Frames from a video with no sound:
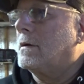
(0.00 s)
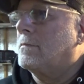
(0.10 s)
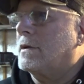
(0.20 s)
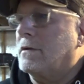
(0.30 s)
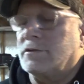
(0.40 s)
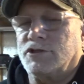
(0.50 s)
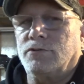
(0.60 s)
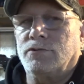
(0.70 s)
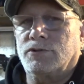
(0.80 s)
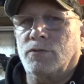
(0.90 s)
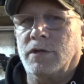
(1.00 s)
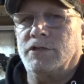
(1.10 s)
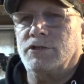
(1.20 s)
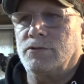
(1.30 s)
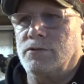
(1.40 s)
But it was shooting
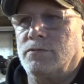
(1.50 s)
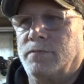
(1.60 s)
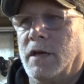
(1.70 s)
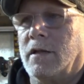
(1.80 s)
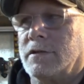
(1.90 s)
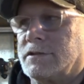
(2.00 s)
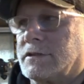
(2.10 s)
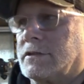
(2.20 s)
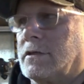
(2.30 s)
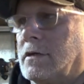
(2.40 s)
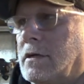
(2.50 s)
22 pellets.